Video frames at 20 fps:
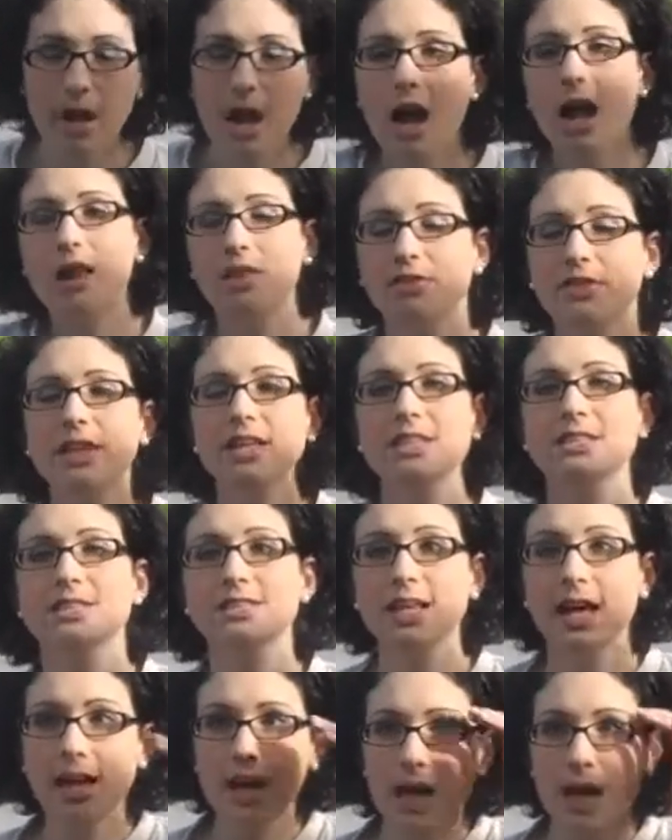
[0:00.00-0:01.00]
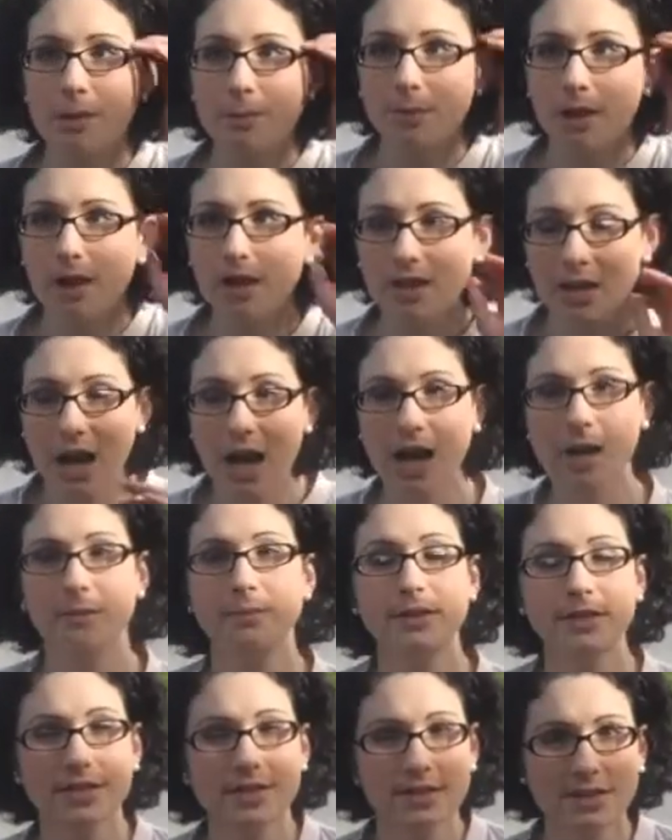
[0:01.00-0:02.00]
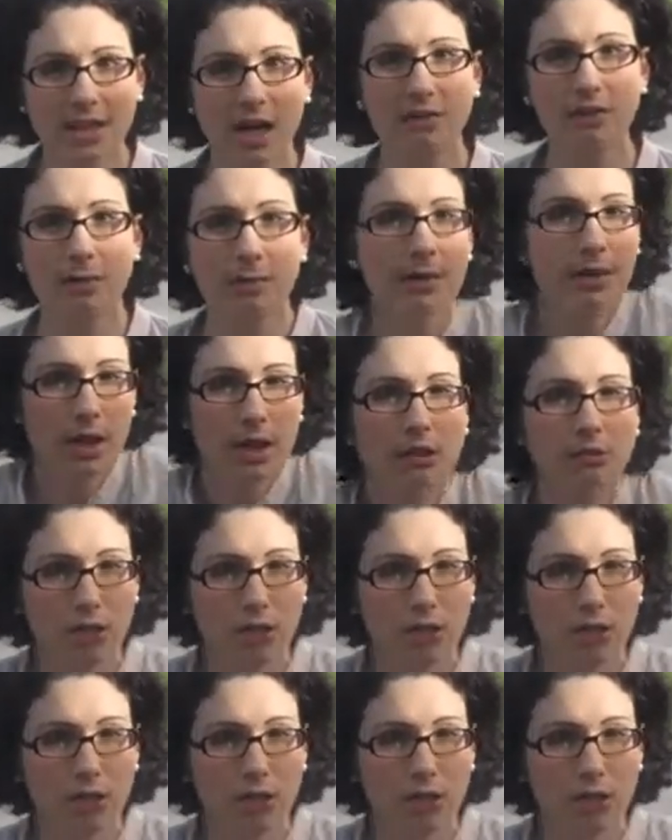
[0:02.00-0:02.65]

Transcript: And they set up a communist government in